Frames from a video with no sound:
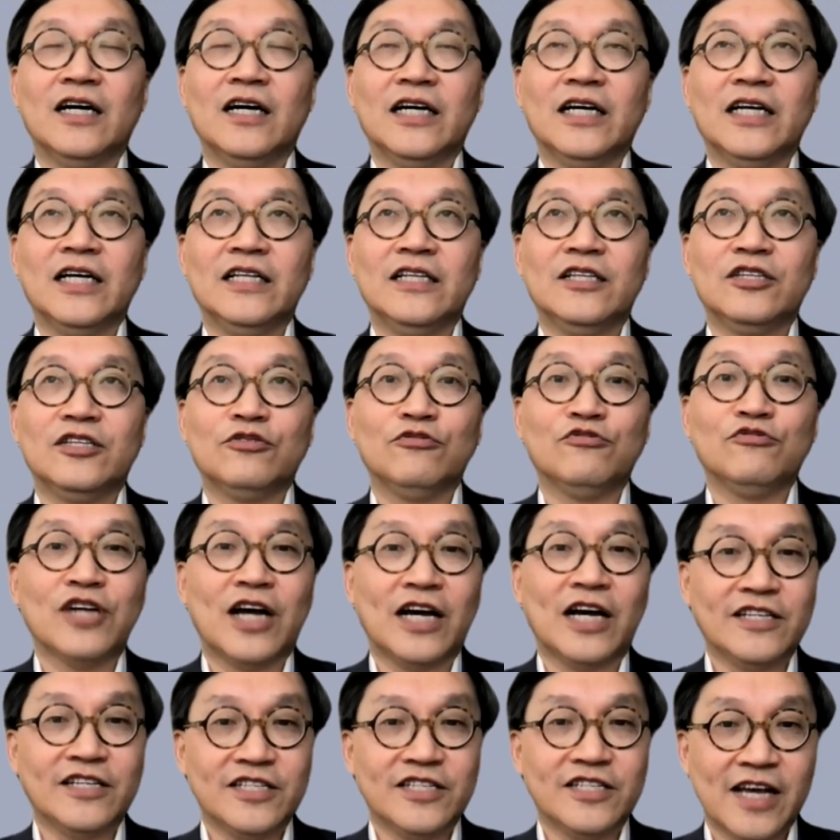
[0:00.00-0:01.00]
into
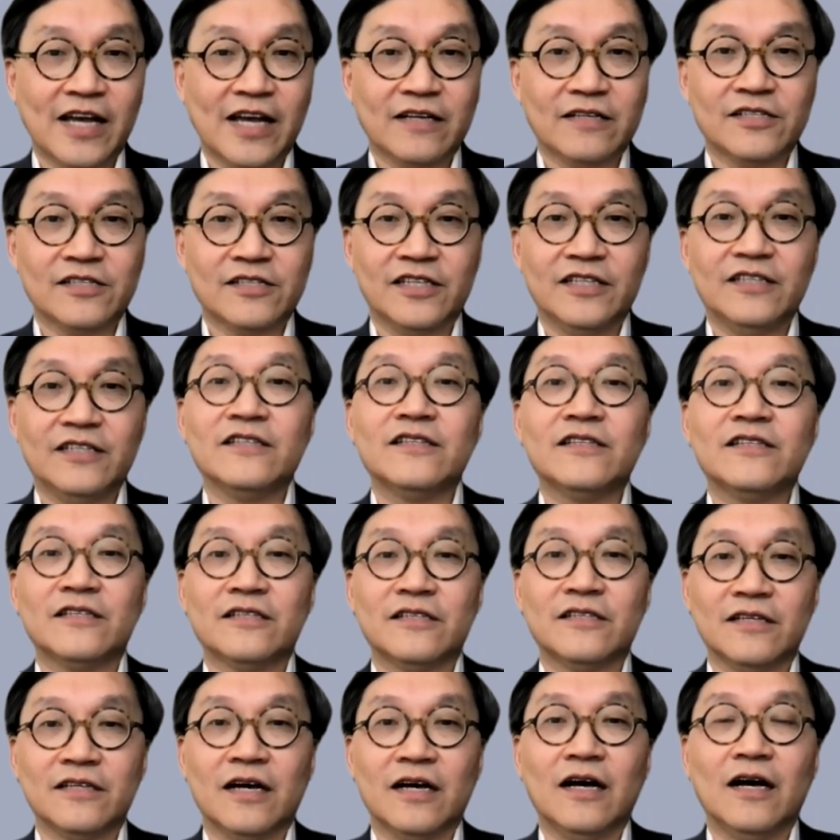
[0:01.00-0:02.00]
China Tech
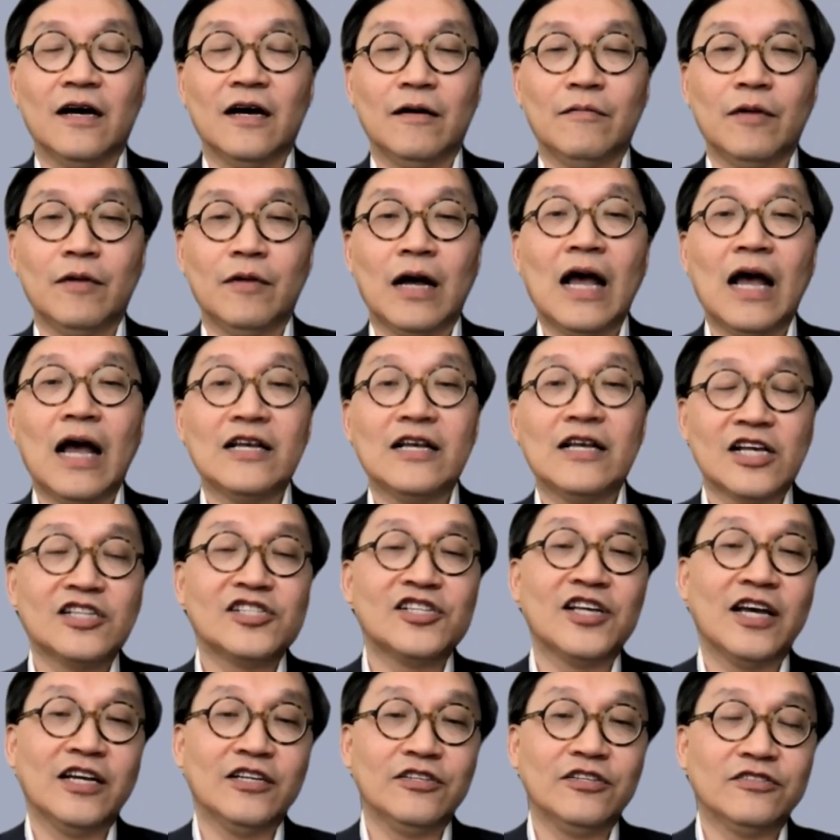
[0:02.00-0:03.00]
since, as I
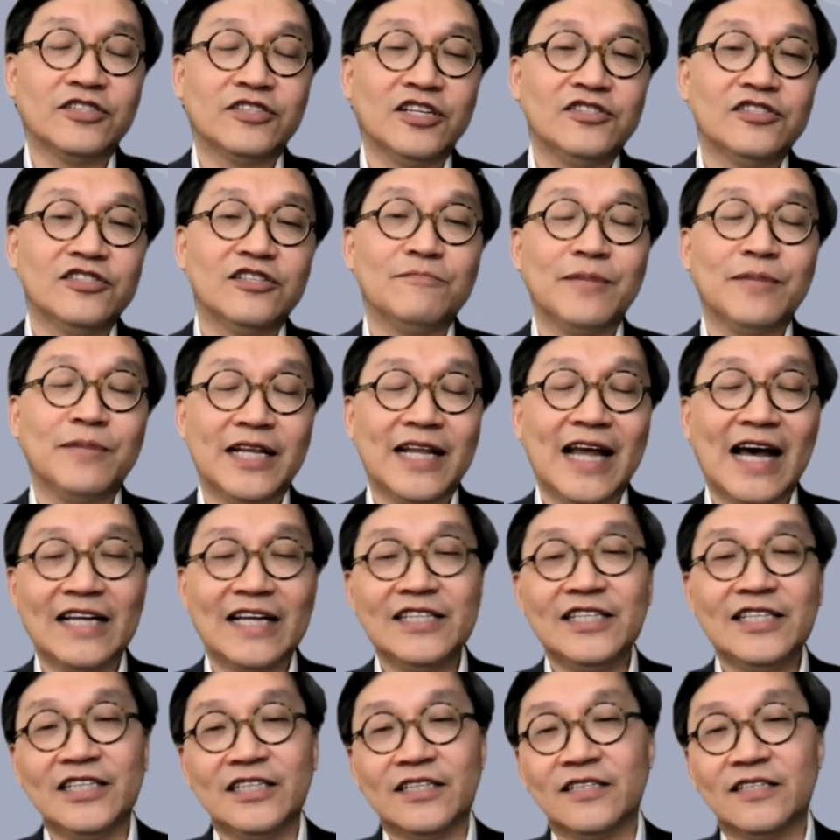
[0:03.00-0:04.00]
say, since the
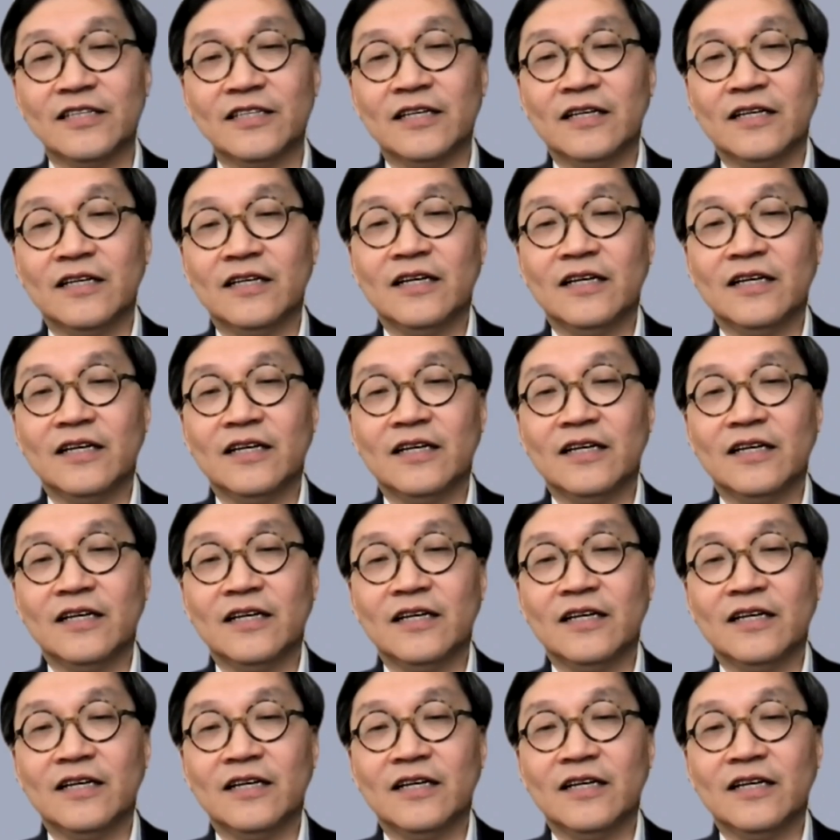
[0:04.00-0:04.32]
mid-90s.